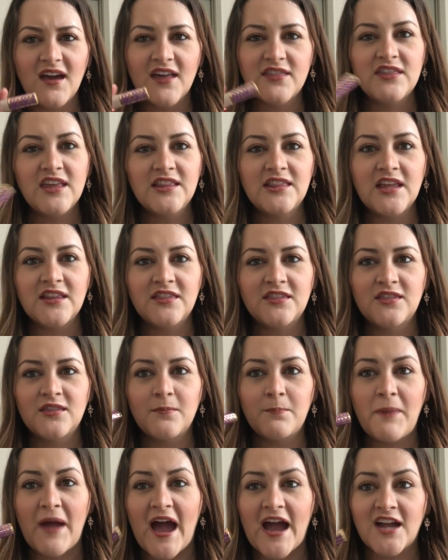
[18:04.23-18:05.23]
I think that
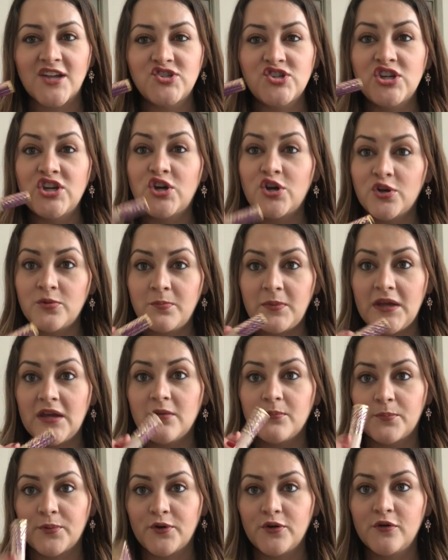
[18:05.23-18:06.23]
the packaging could be
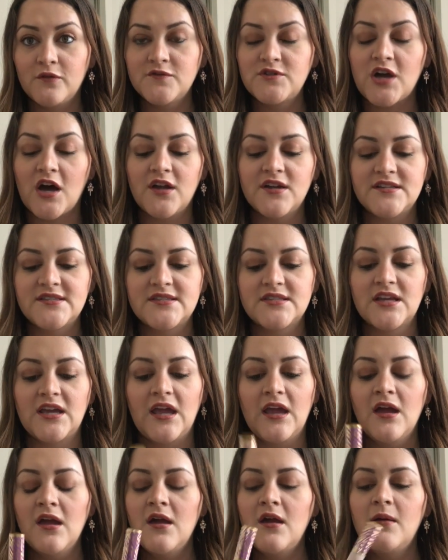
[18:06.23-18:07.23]
improved,
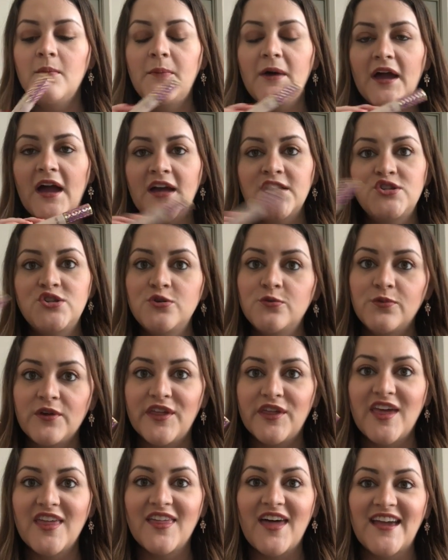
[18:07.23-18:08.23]
honestly, but I do
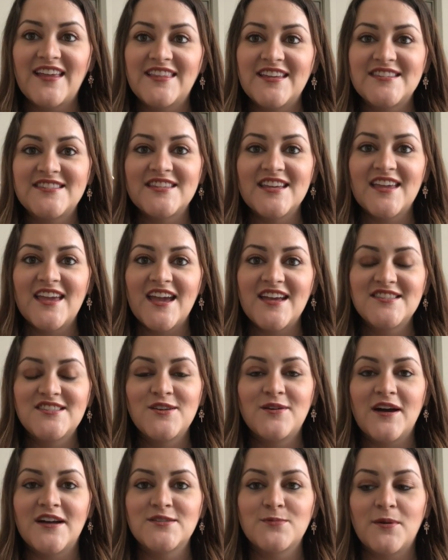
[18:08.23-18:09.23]
really like this in case
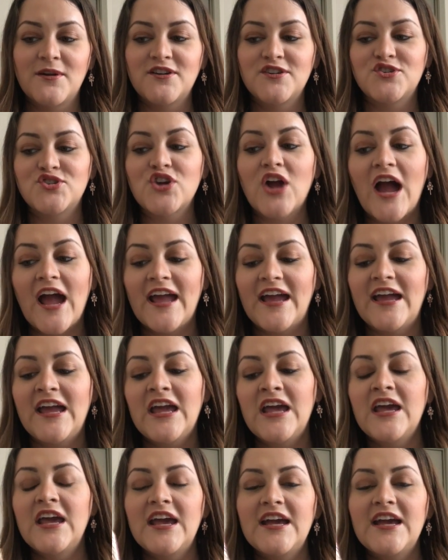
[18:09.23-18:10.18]
you guys wanted to try it.